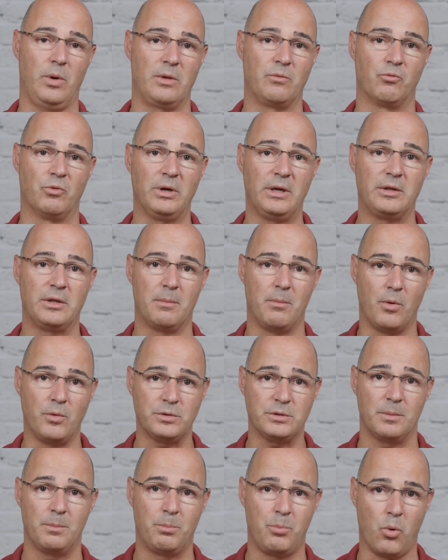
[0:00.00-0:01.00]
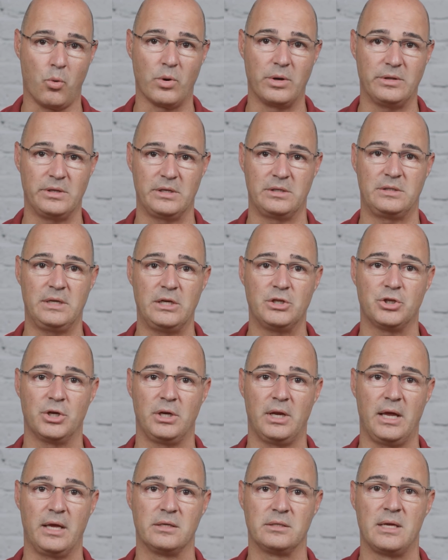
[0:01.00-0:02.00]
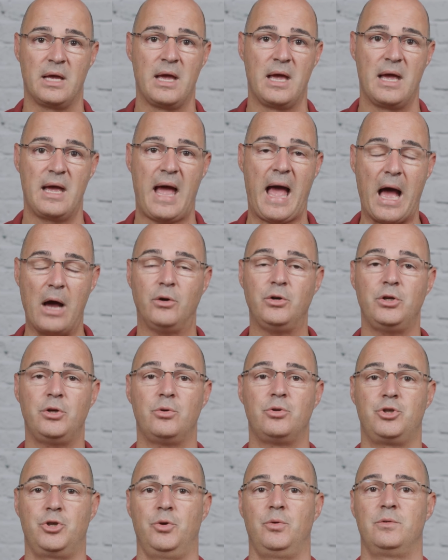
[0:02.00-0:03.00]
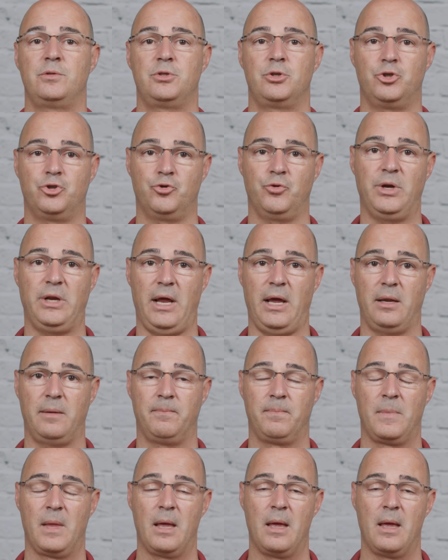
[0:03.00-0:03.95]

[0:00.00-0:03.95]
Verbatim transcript: And really the most important decision is how do you choose to treat it?